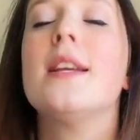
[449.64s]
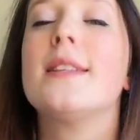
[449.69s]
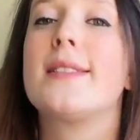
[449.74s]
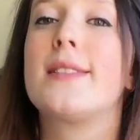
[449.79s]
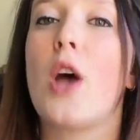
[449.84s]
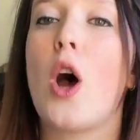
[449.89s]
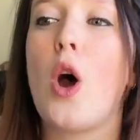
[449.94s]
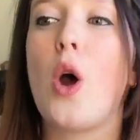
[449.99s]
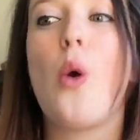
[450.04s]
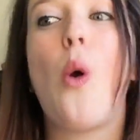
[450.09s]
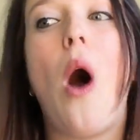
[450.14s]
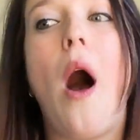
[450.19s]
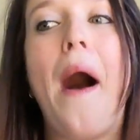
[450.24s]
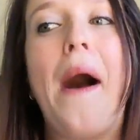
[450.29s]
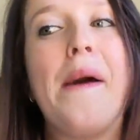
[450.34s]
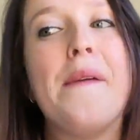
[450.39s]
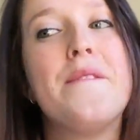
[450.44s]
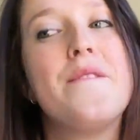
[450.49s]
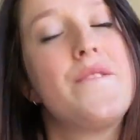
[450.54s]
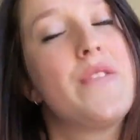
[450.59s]
So
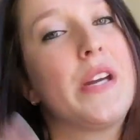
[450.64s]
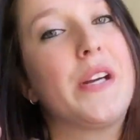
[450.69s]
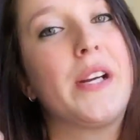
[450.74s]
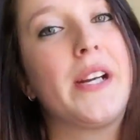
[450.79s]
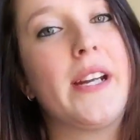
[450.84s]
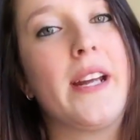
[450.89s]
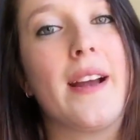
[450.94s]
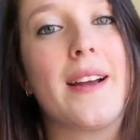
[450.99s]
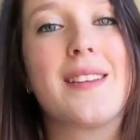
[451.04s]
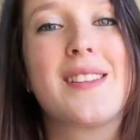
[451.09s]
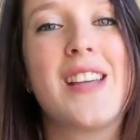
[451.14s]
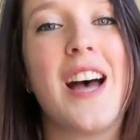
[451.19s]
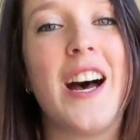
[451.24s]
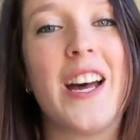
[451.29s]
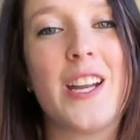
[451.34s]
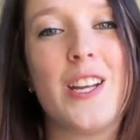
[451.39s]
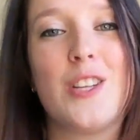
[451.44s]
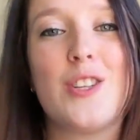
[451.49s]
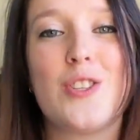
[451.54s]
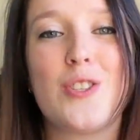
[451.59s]
I'm very
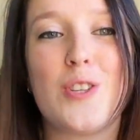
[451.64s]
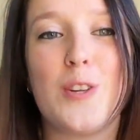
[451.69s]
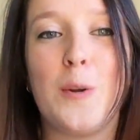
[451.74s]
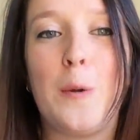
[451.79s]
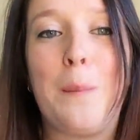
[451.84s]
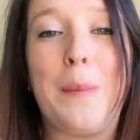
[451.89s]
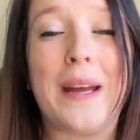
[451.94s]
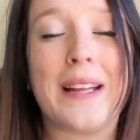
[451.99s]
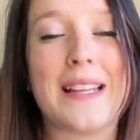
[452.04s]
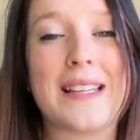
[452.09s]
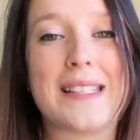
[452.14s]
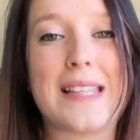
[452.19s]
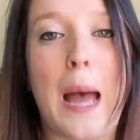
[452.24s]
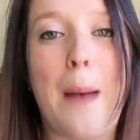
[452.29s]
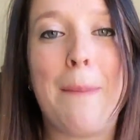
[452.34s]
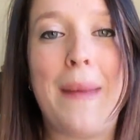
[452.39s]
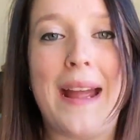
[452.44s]
excited to pick this up